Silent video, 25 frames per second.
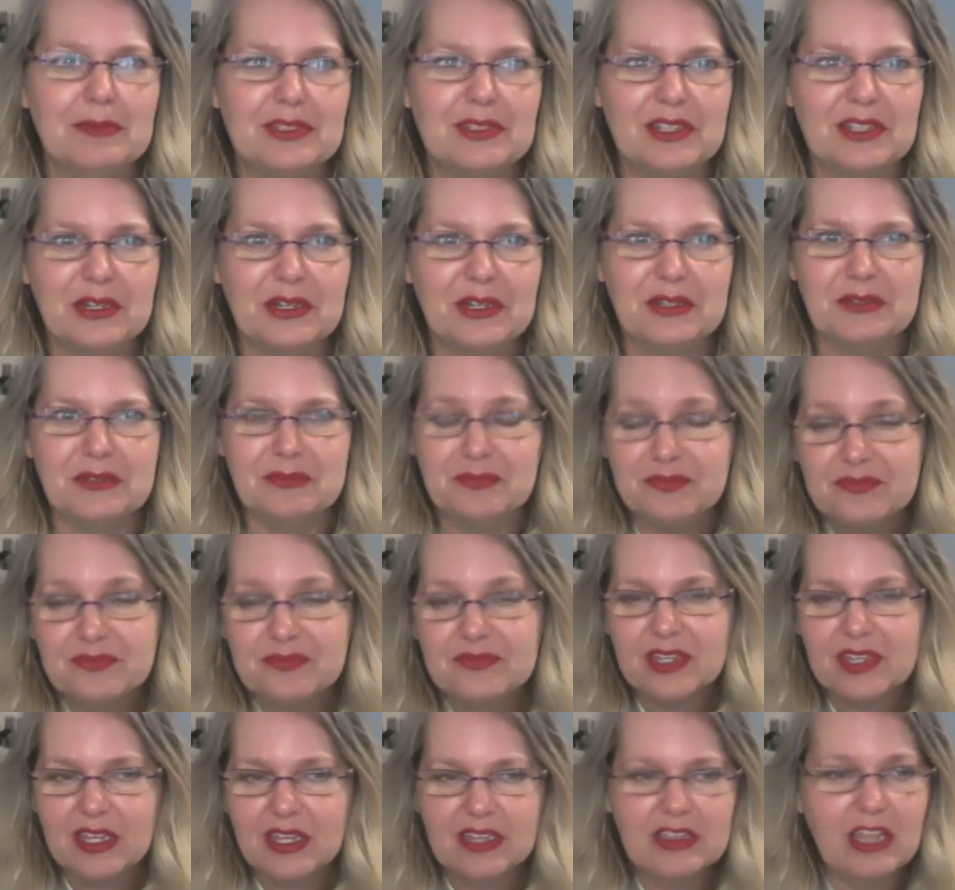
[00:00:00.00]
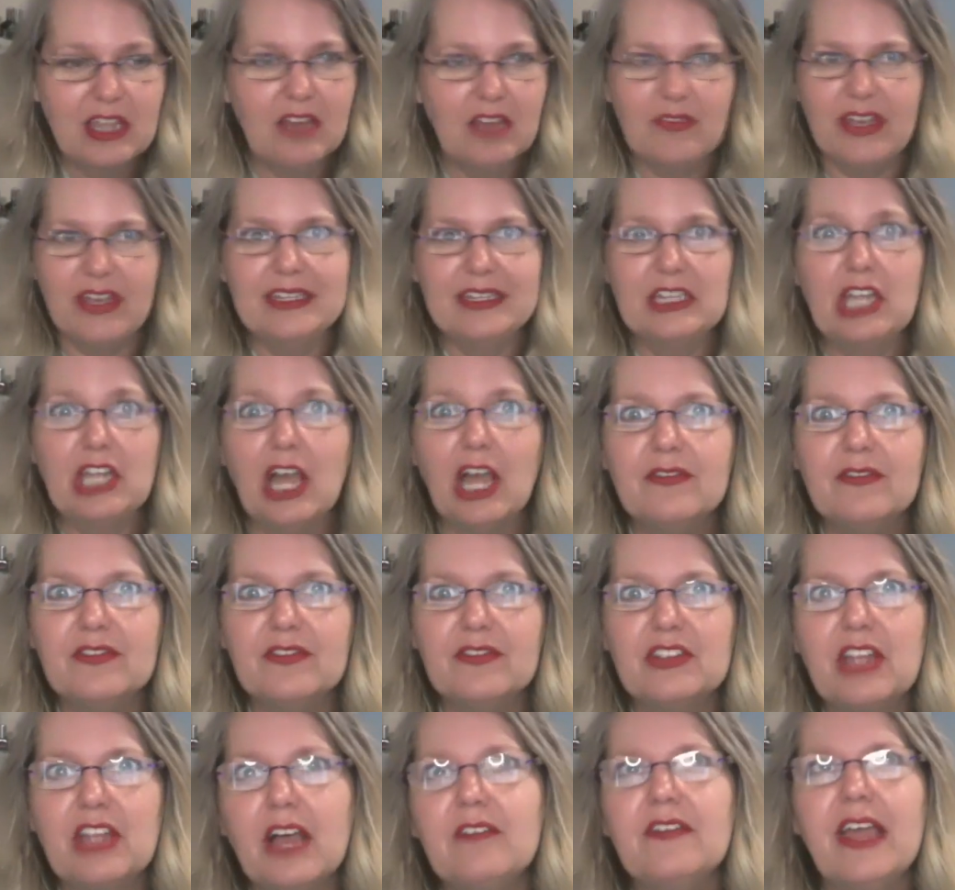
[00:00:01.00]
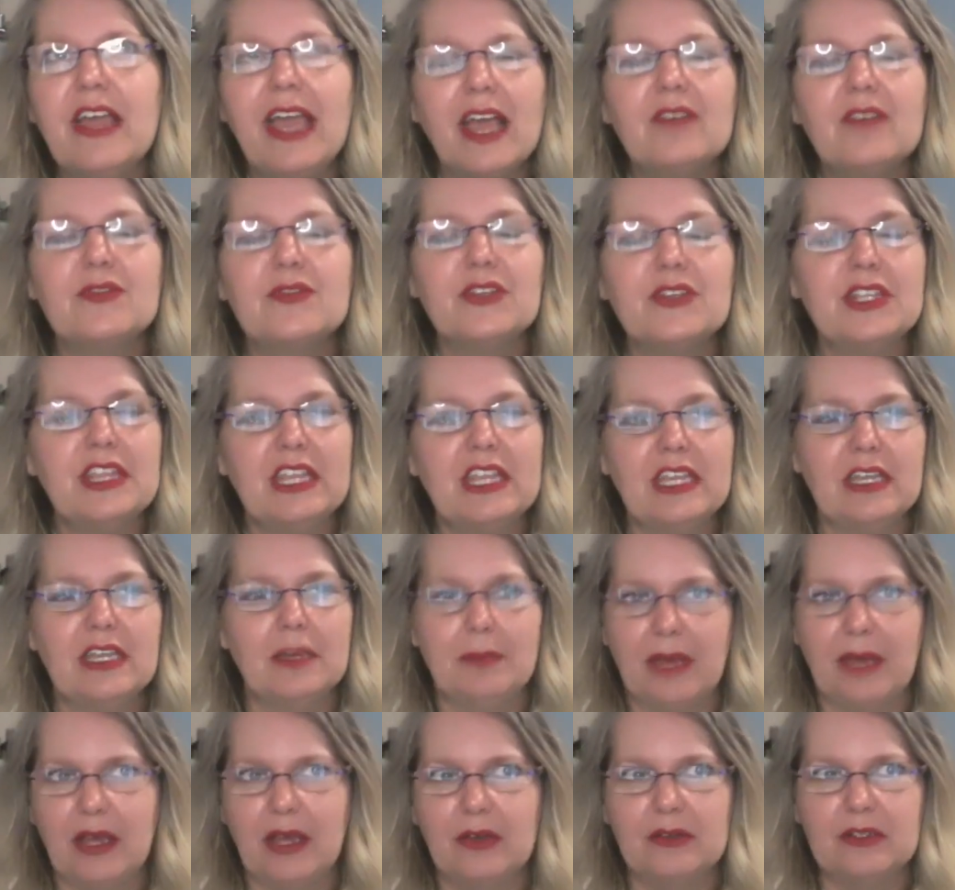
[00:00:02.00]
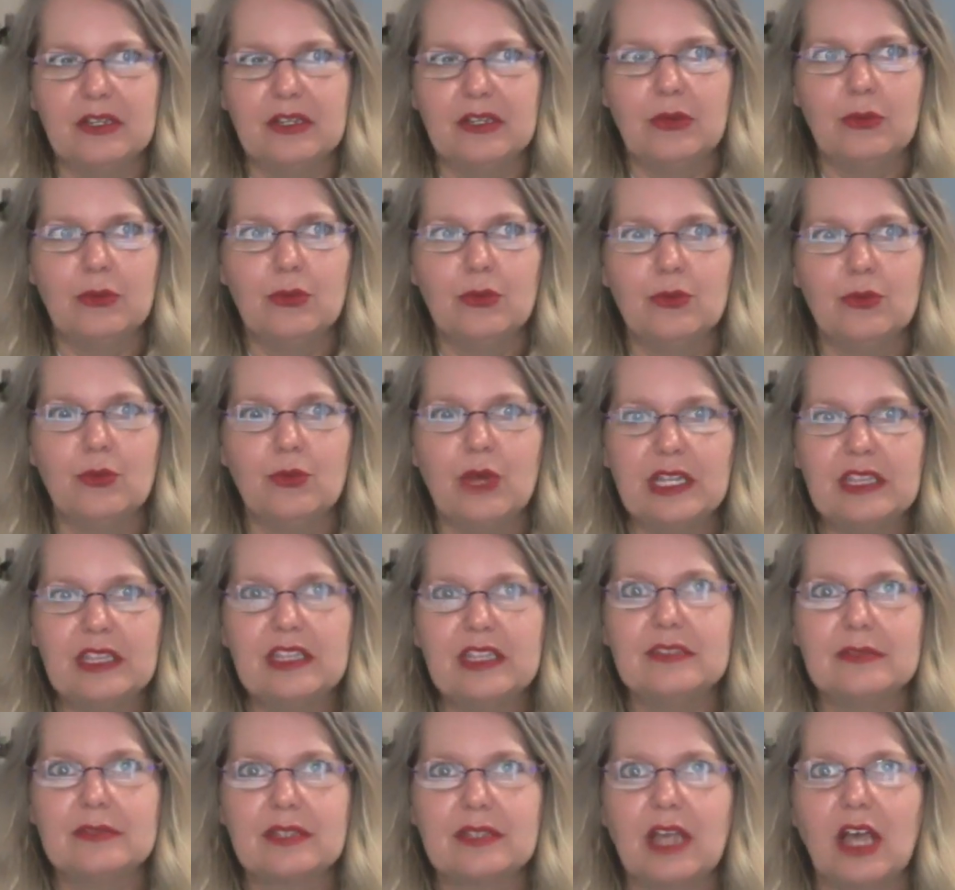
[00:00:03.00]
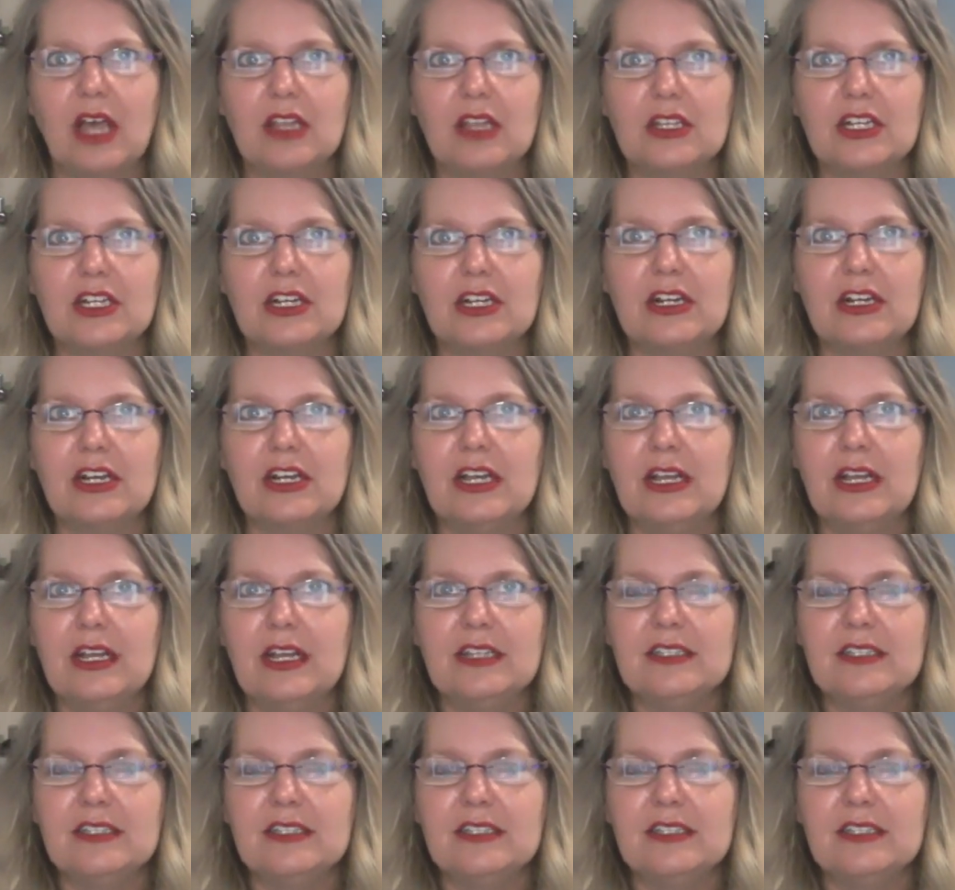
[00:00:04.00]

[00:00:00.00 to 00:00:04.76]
So love it. Love, love everything about what this color